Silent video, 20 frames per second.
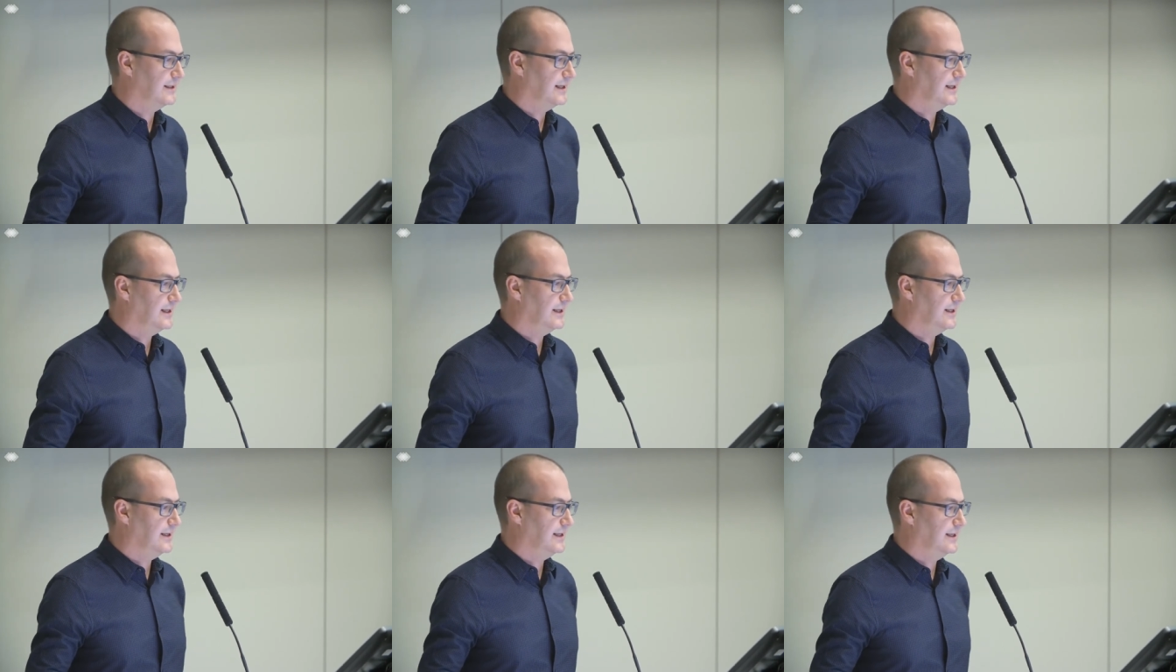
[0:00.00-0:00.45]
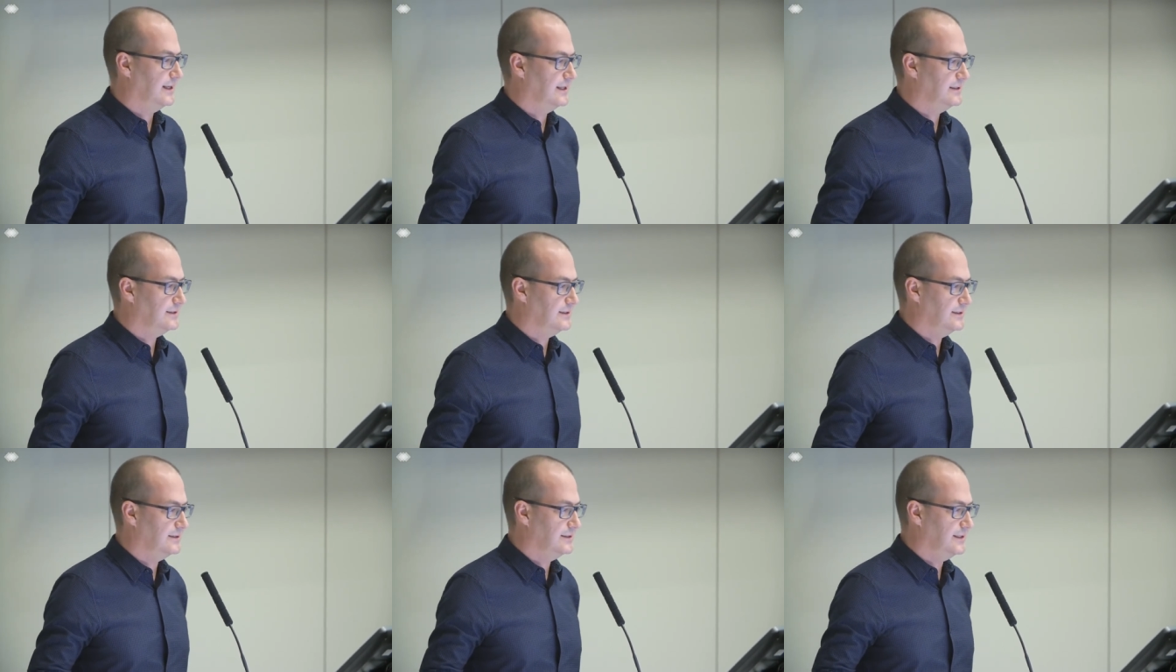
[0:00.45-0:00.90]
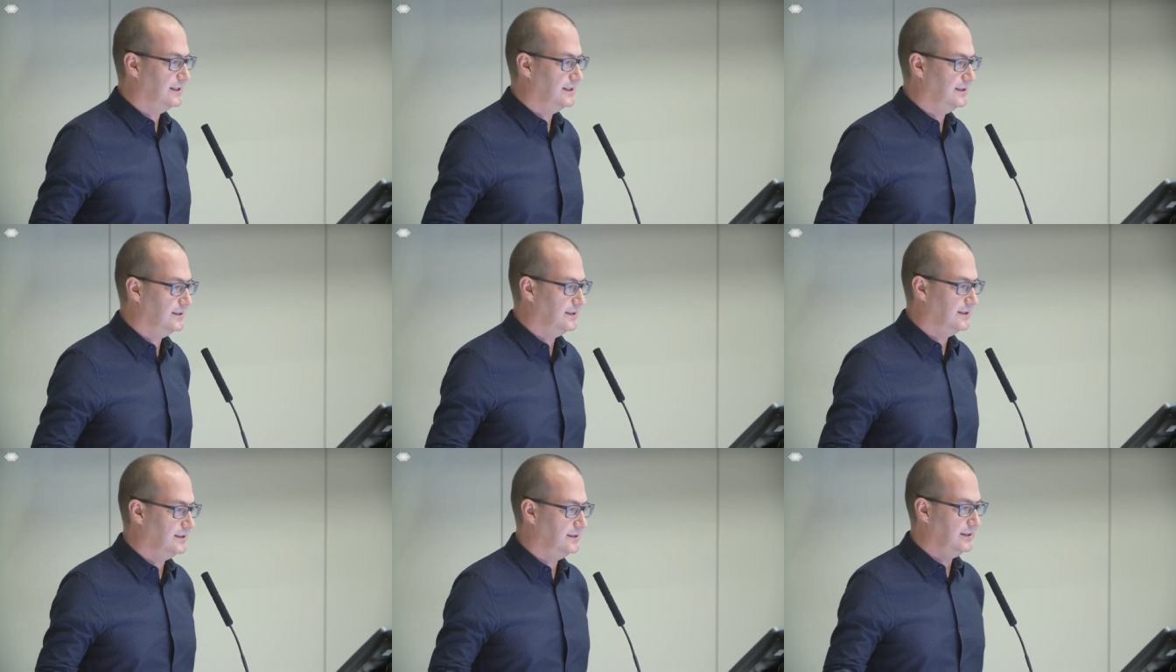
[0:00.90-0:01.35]
Uh, and as he said
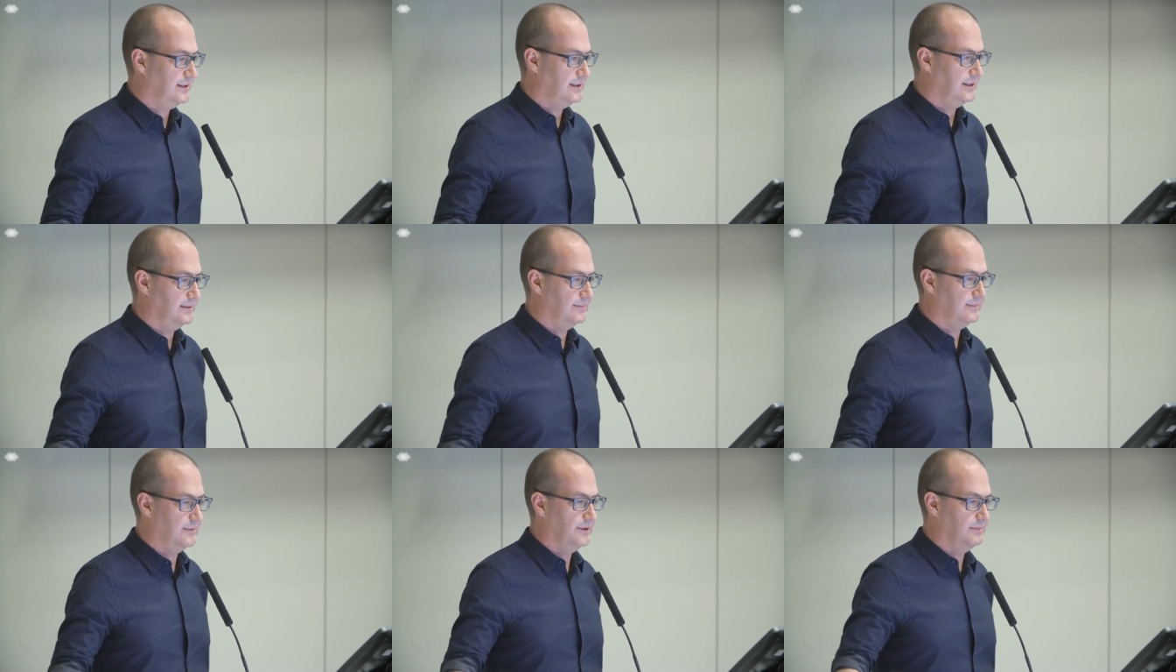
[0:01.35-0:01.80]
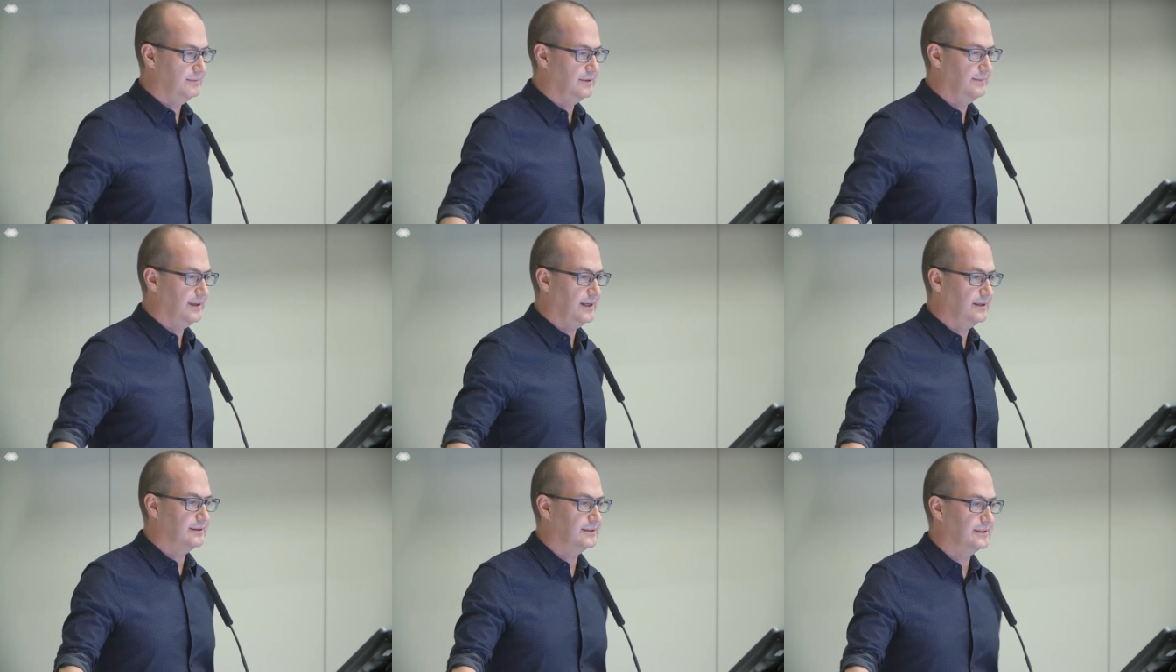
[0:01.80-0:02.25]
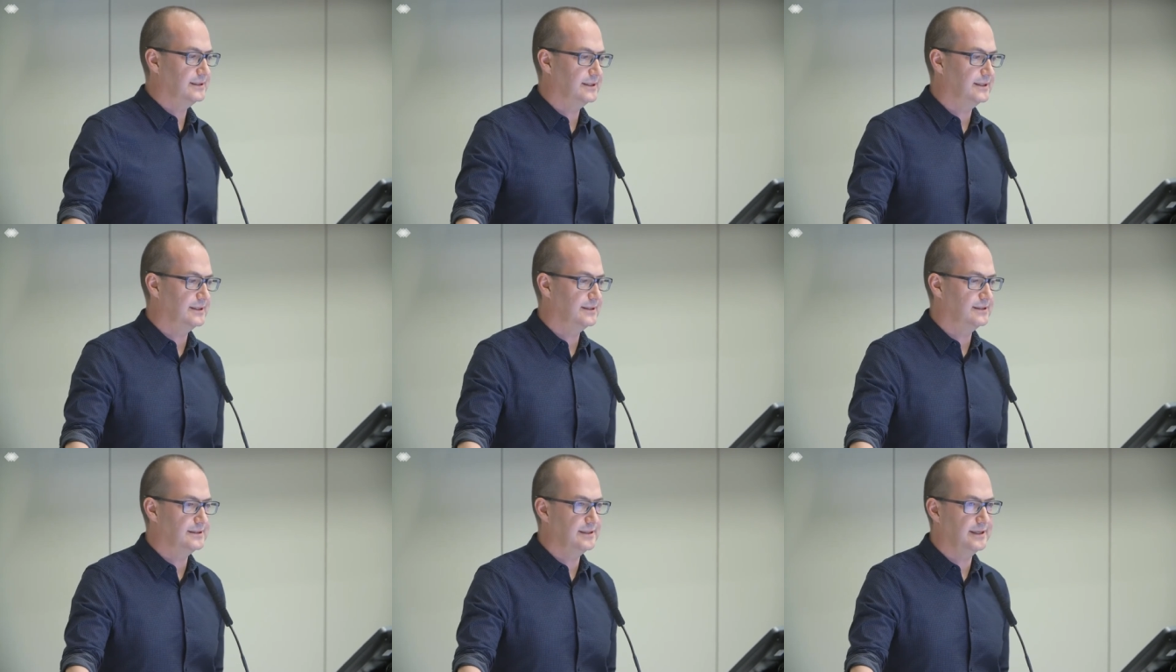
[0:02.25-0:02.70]
he did, he lobbed him out
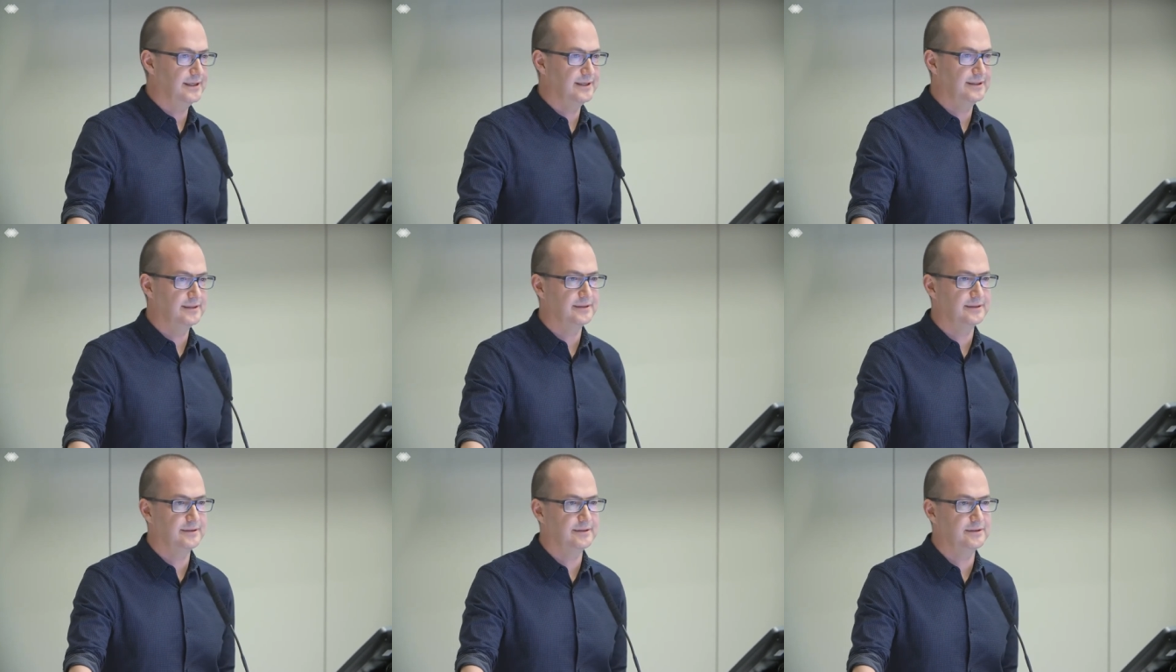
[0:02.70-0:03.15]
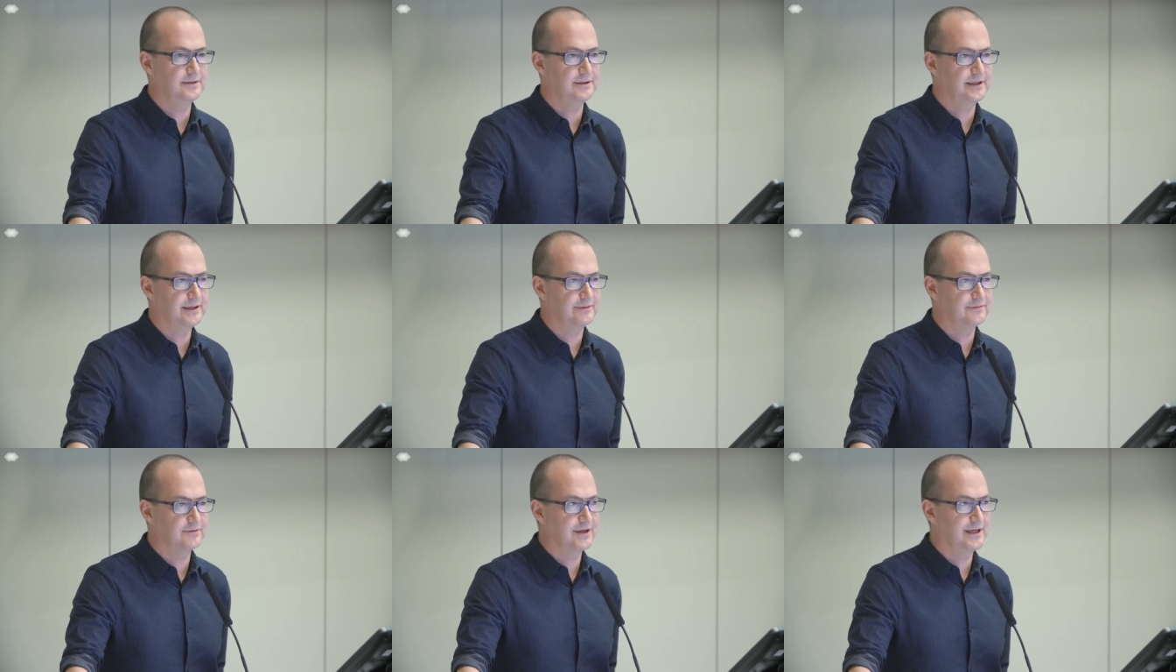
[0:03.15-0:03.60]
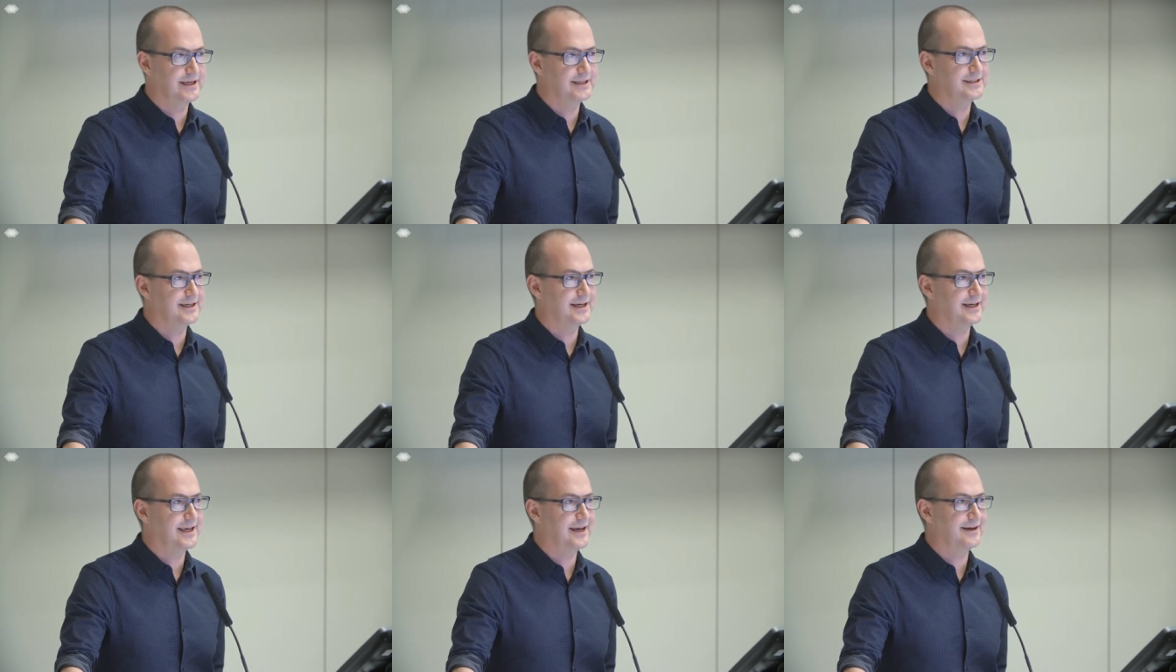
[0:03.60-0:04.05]
and said, no need for any
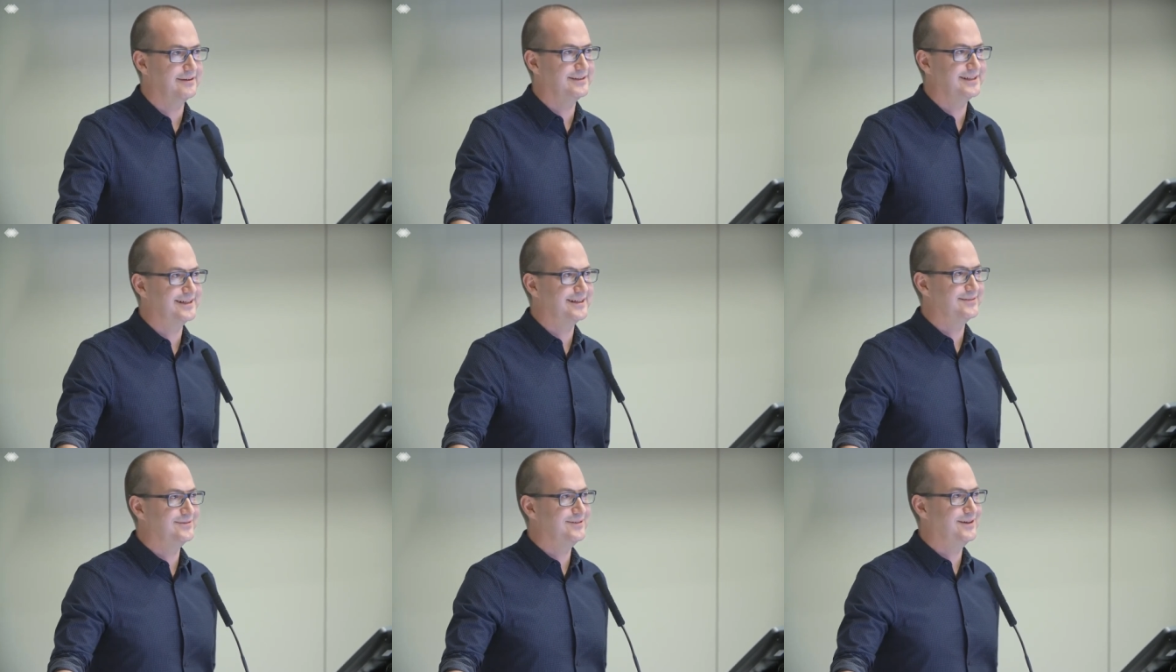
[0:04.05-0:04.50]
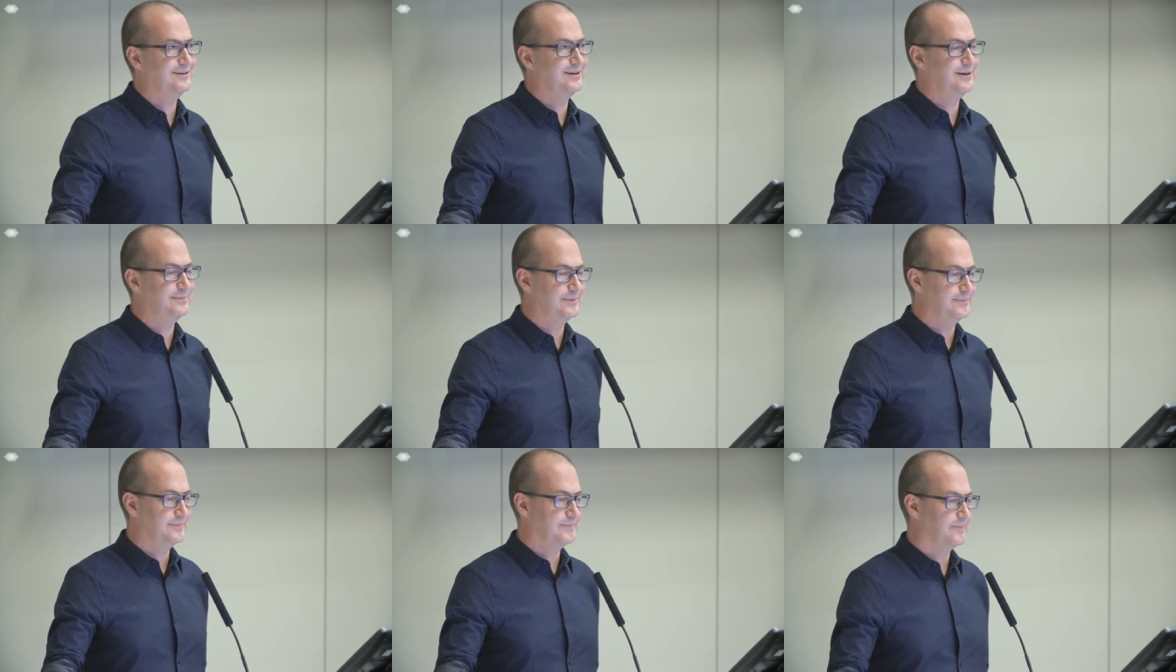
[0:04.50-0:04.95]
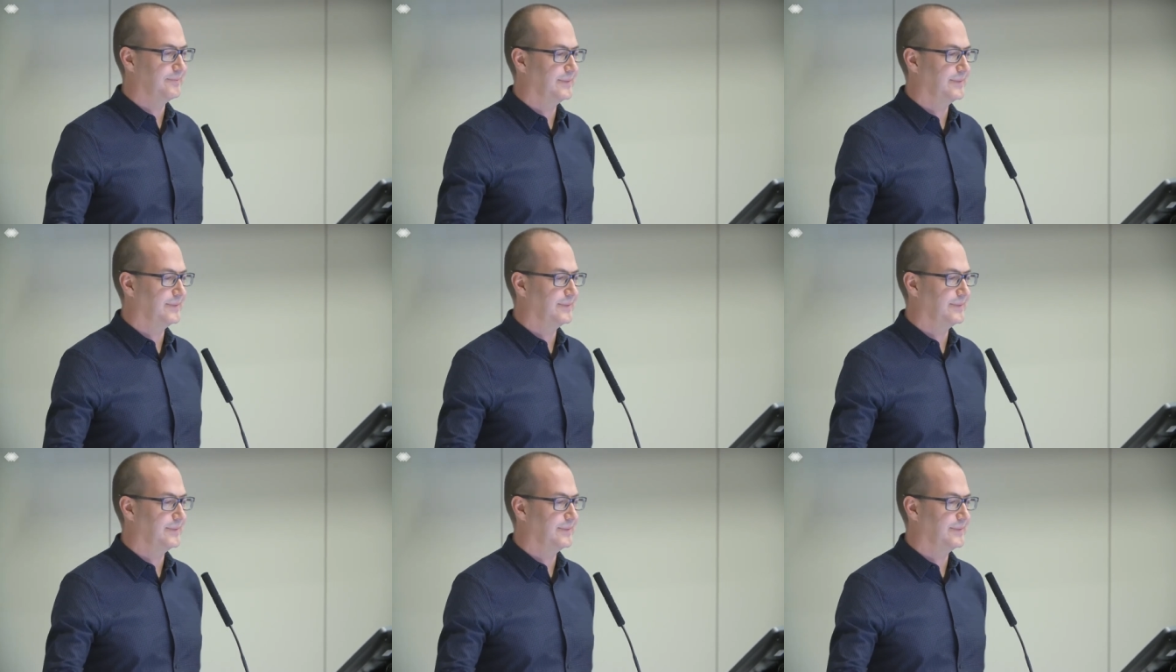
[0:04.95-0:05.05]
psychiatric follow up,